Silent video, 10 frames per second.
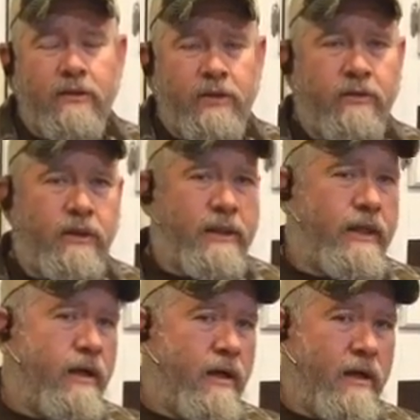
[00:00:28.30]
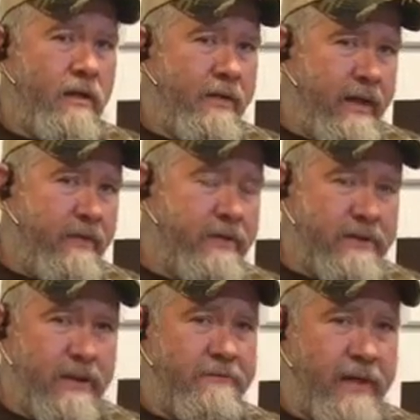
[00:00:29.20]
Do you look at all the other
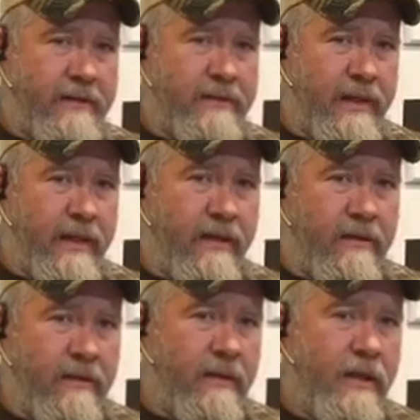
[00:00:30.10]
stuff out there